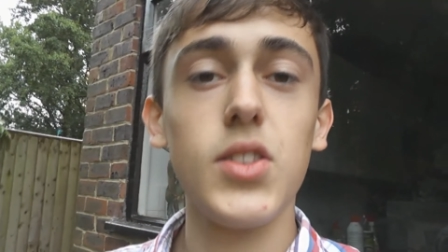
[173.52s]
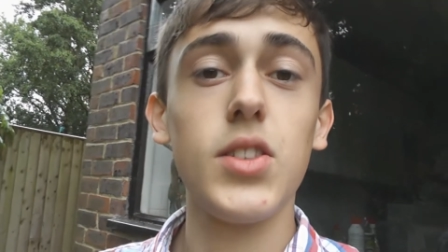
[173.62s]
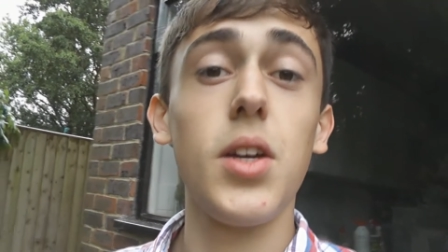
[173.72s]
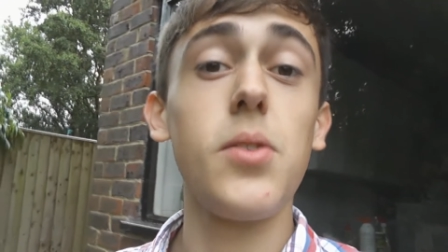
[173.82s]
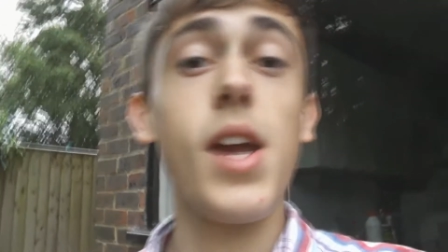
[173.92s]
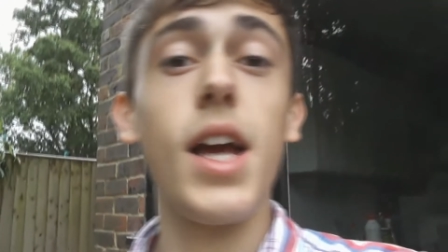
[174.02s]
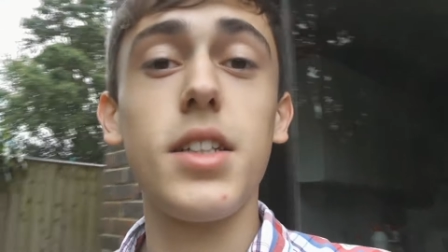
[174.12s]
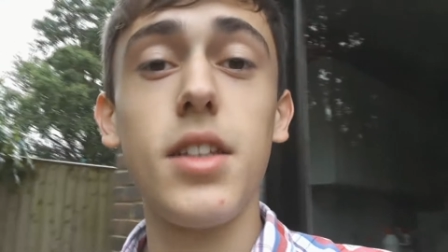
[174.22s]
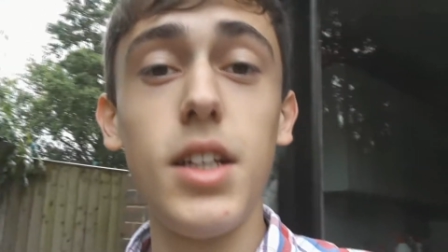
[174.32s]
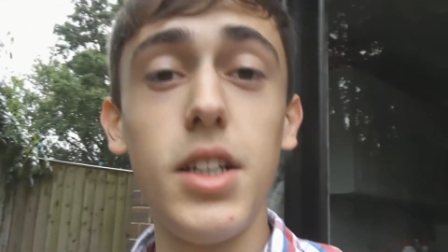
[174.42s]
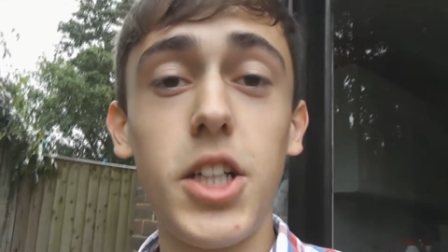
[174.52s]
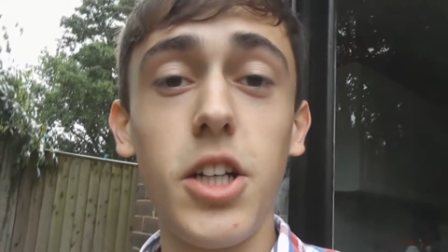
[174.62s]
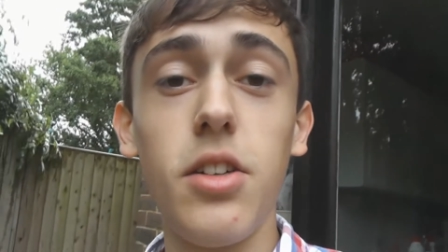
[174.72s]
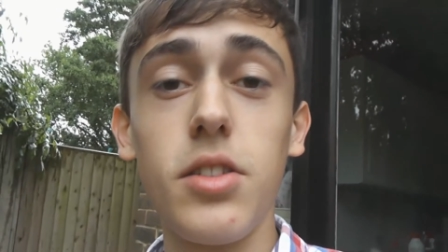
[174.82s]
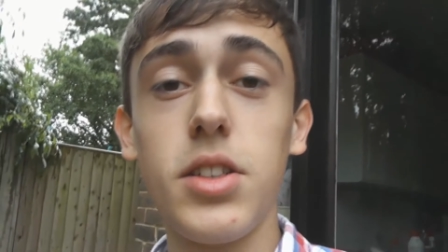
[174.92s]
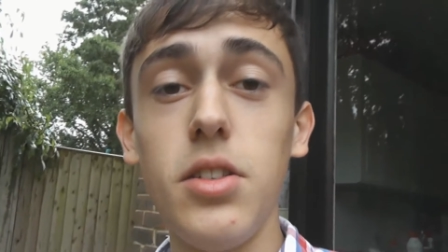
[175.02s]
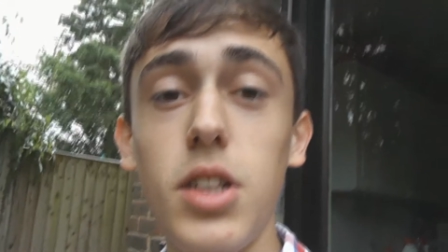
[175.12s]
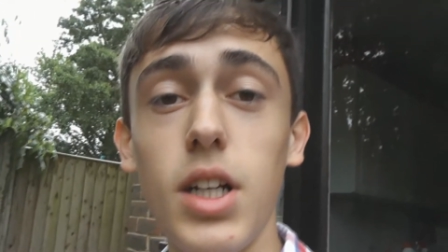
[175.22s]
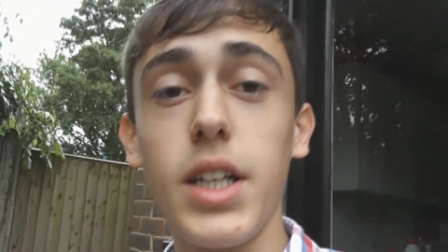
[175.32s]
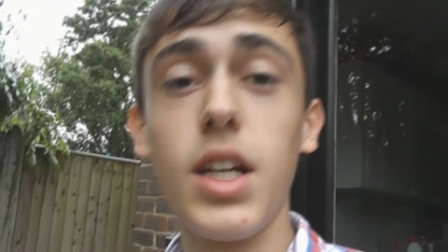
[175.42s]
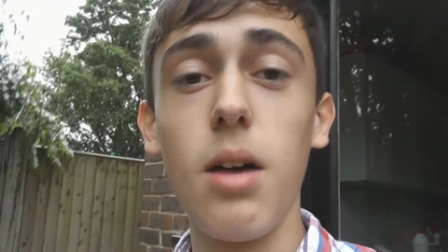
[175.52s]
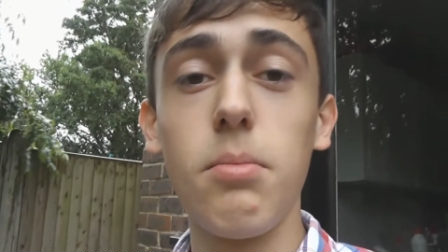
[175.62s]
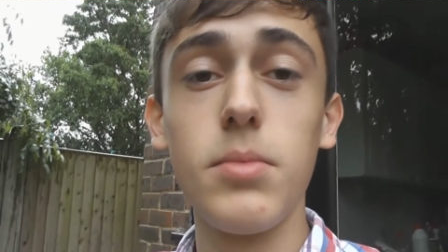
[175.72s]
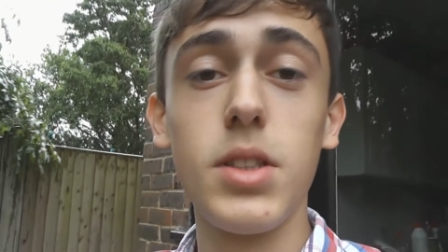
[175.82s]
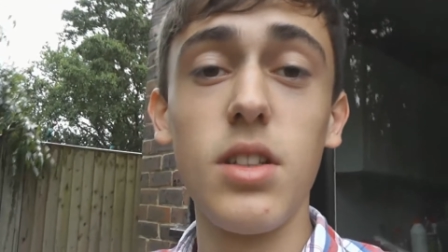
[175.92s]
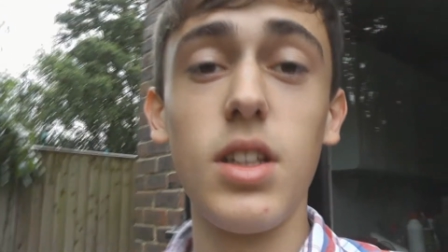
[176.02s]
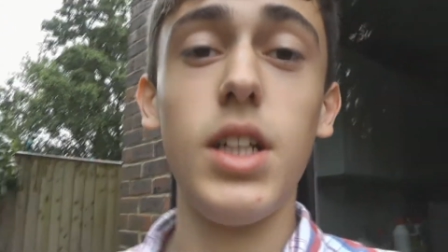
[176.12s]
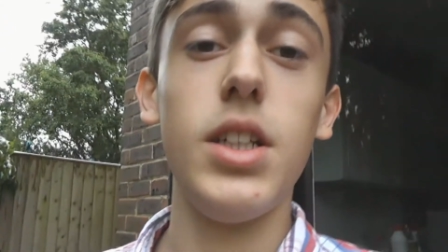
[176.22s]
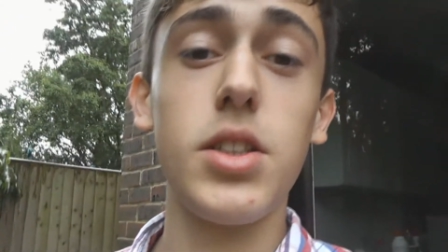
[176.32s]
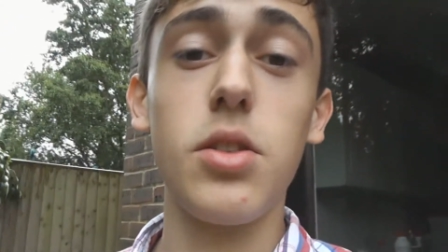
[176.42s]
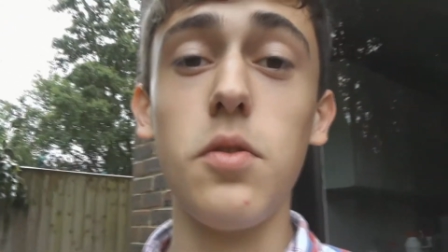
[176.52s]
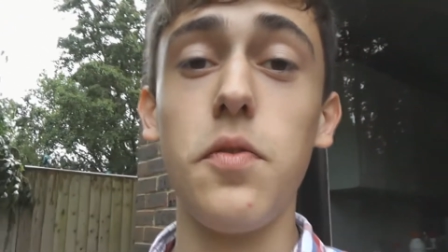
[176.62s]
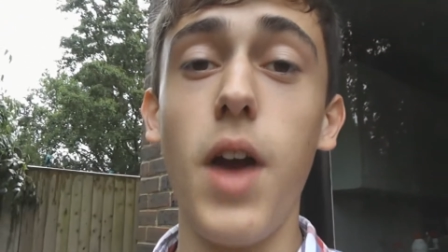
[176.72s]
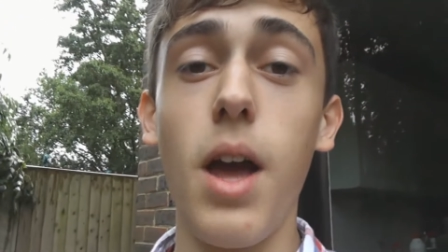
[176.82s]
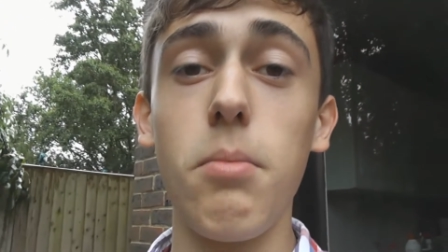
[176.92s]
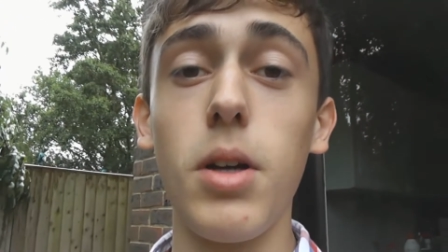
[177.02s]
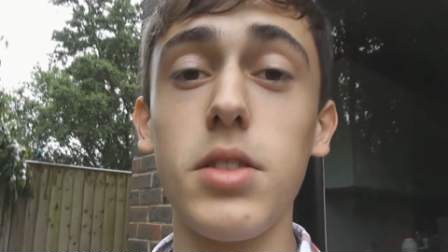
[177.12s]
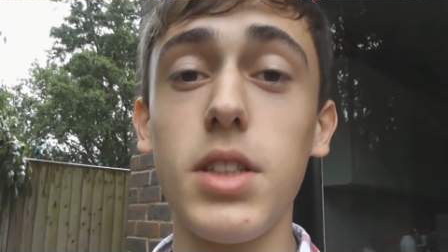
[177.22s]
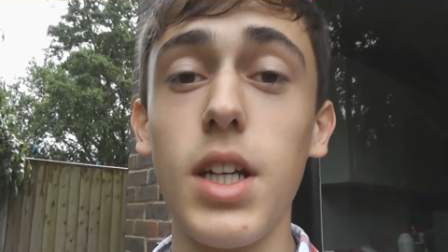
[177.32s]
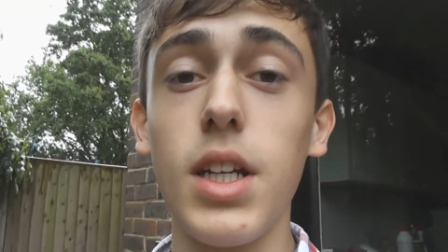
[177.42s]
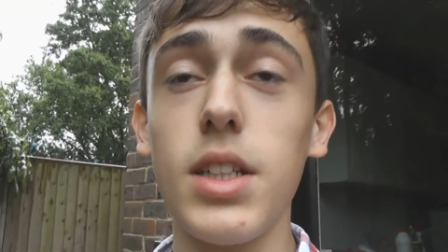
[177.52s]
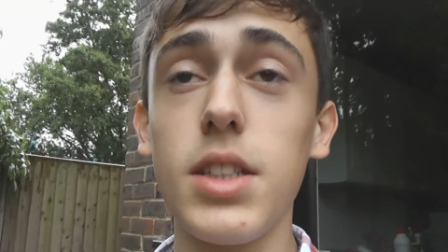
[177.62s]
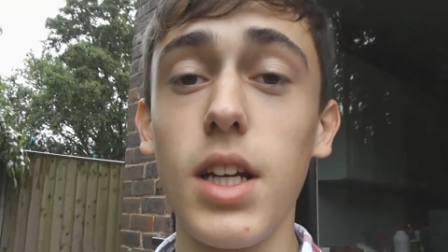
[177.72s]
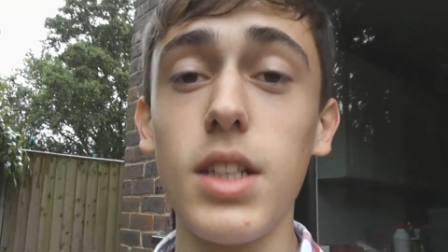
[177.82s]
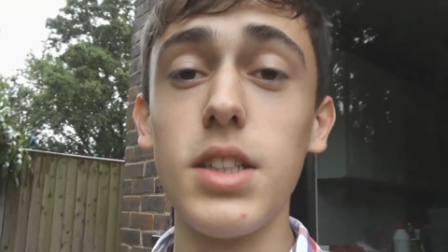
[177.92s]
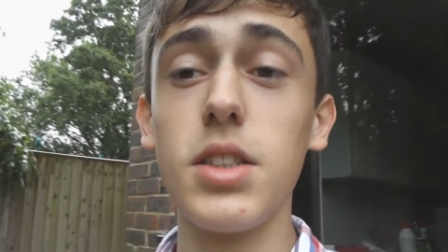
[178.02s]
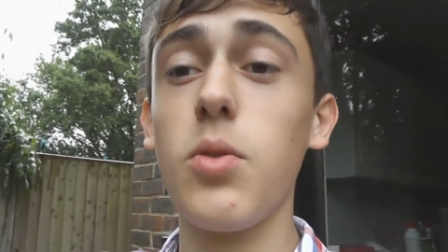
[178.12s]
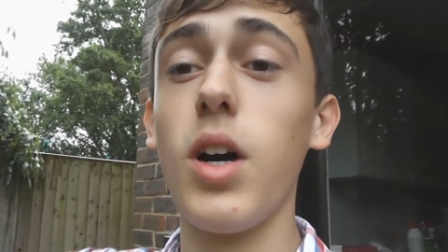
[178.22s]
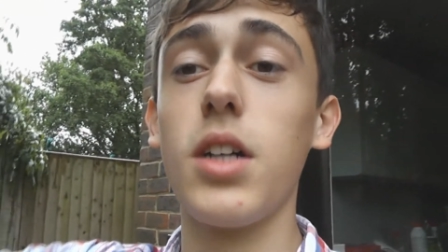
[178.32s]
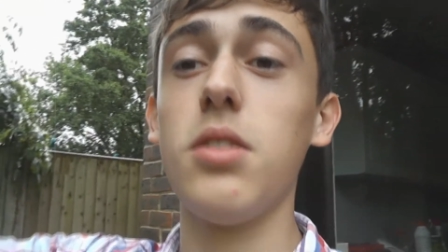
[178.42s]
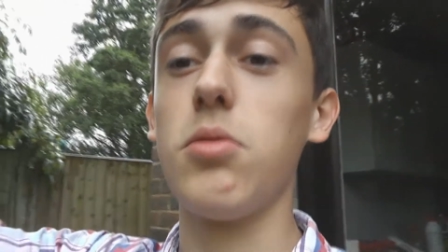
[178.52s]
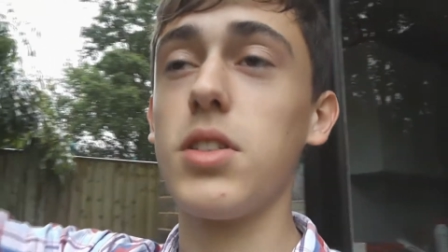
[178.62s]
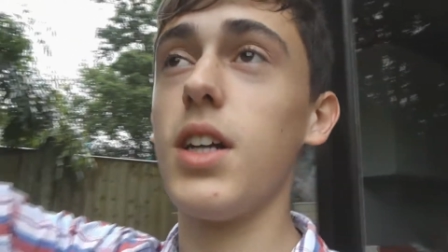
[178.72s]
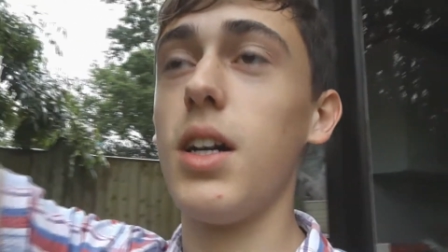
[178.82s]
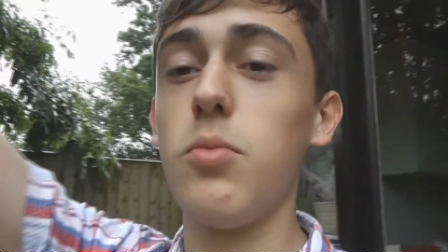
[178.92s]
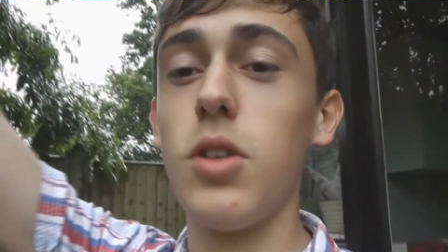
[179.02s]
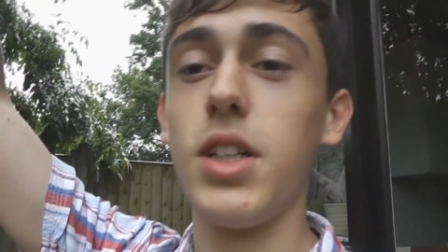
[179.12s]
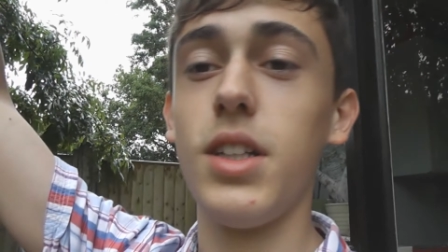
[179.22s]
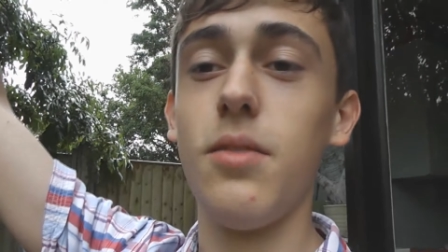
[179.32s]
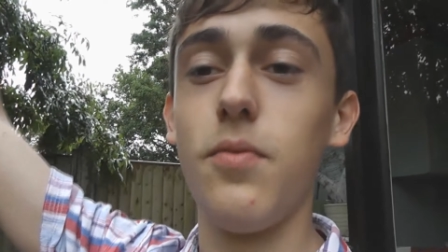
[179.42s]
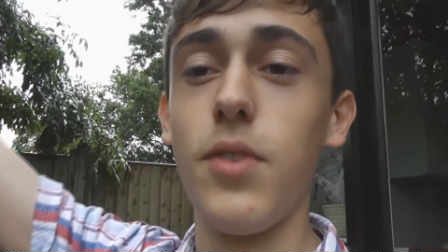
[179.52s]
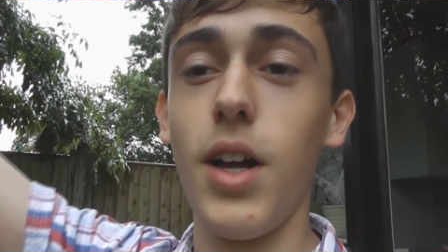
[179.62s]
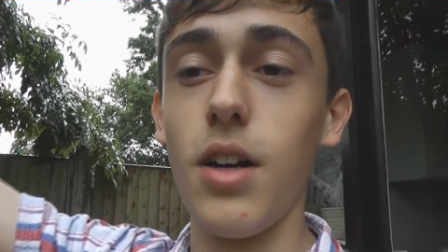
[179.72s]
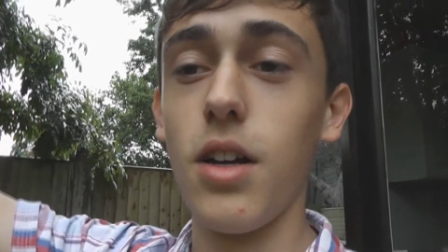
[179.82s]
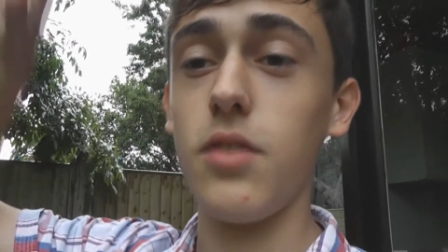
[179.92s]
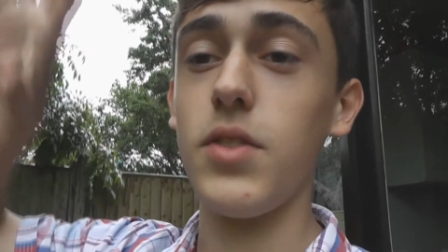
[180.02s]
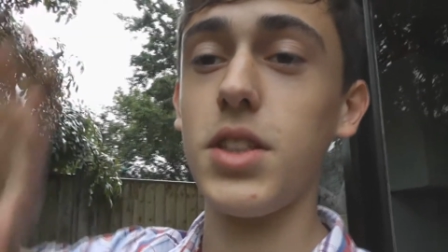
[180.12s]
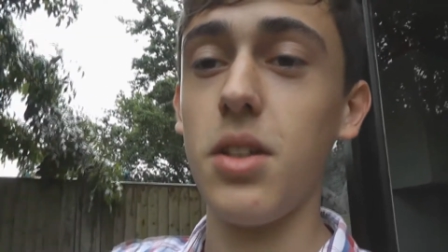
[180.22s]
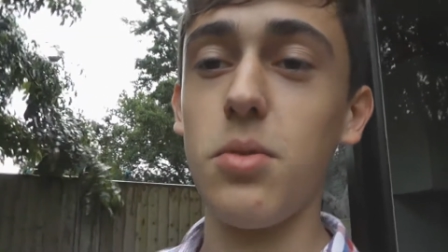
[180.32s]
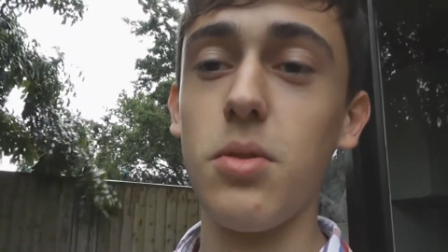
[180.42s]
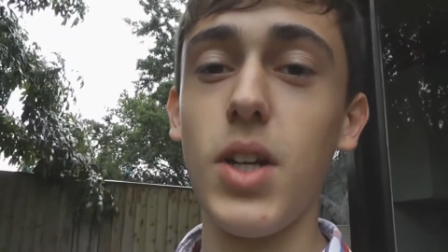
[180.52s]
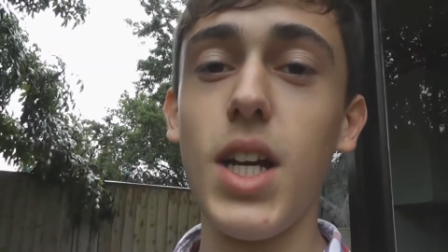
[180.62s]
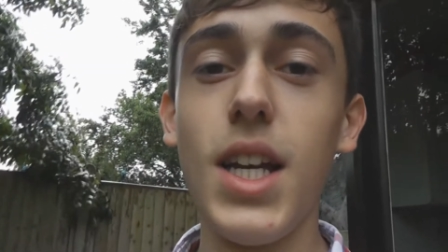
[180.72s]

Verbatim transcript: So yes, the Chinooks usually come to the school fair most years and it's quite a cool sight watching them fly over so we'll